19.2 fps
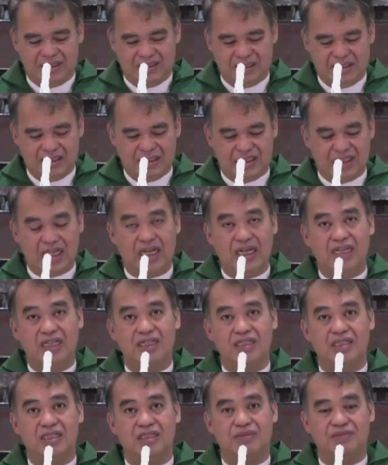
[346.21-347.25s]
the
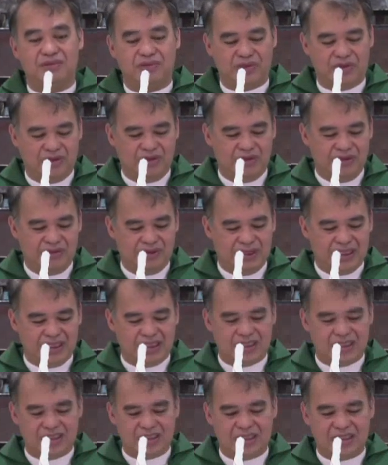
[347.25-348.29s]
challenge for all of
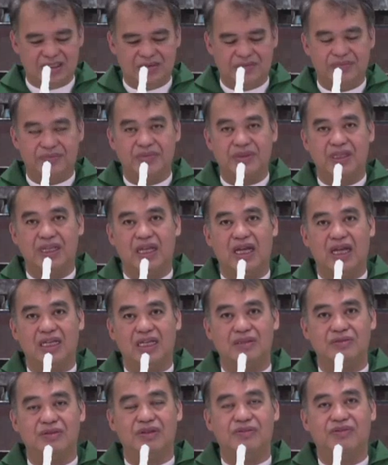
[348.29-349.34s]
us
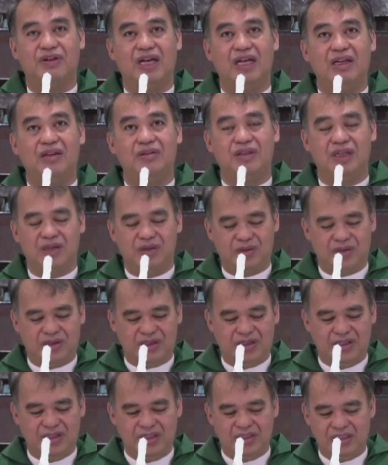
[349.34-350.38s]
as we follow the Lord
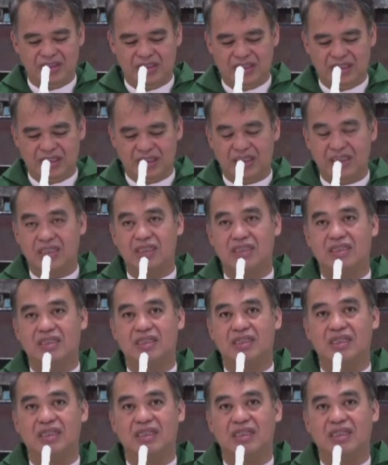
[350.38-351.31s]
Jesus.